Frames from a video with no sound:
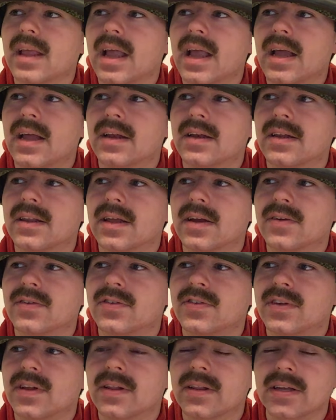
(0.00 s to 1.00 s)
and they're
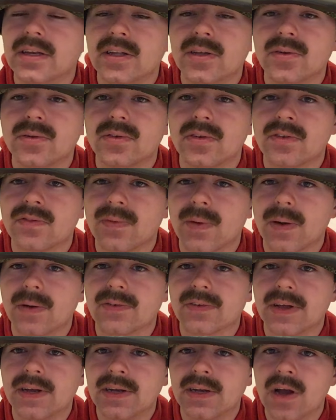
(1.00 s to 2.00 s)
still in use as far
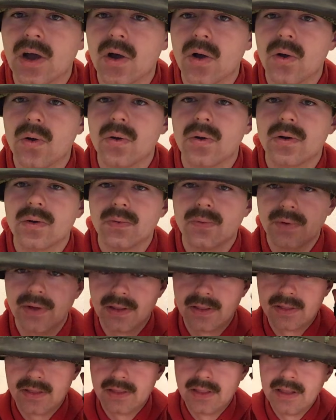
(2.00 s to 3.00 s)
as I know
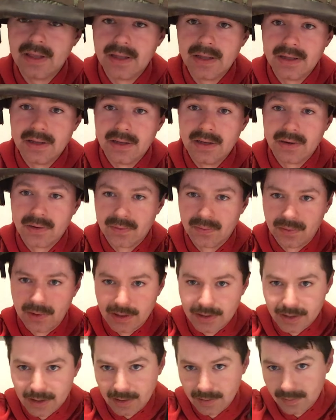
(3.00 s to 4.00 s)
with the, you know,
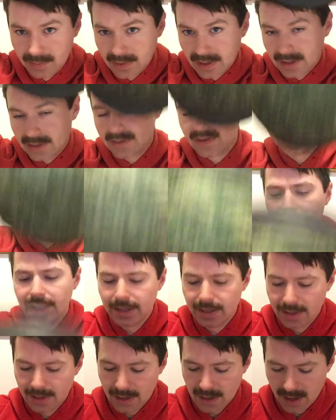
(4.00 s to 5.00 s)
Russian military
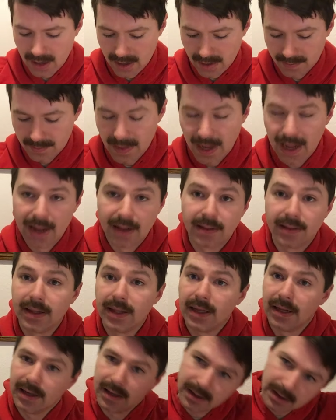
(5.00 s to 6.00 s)
um, and
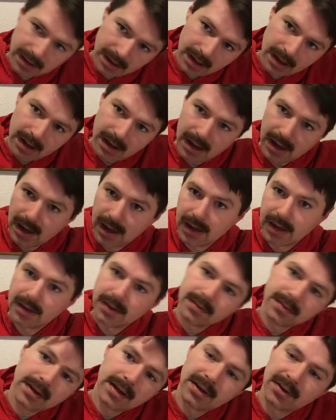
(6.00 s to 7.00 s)
the uh,
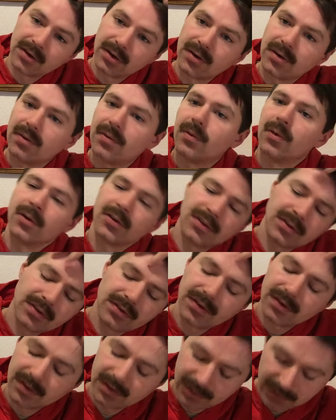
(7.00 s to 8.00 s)
internal
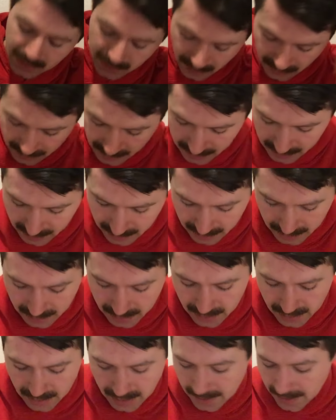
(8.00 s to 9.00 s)
forces. So.
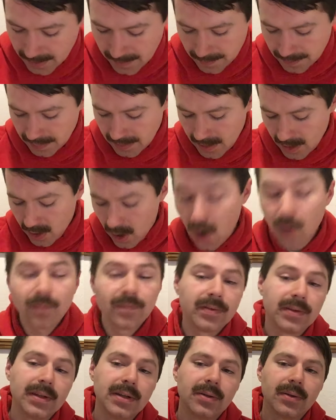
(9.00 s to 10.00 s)

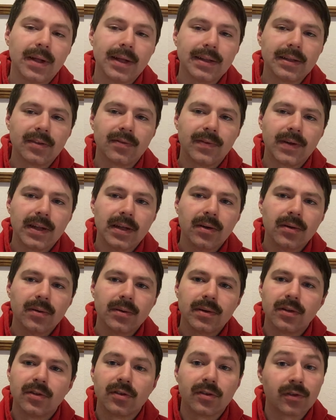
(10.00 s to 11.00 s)
Hopefully you like this video,
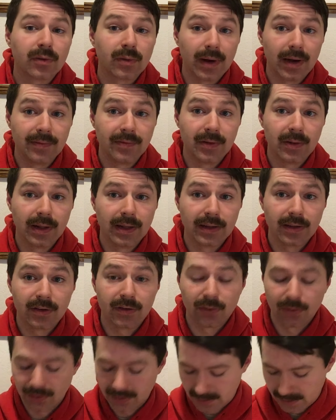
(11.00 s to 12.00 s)
and you subscribe if you like this
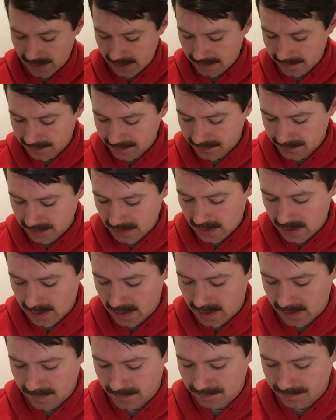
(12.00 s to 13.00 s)
sort of thing.
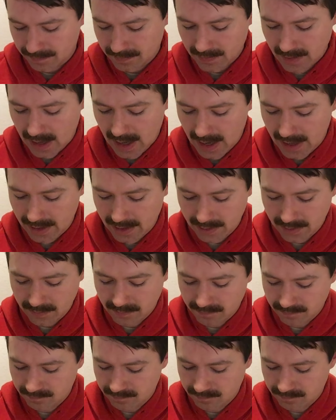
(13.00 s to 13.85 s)
Um, I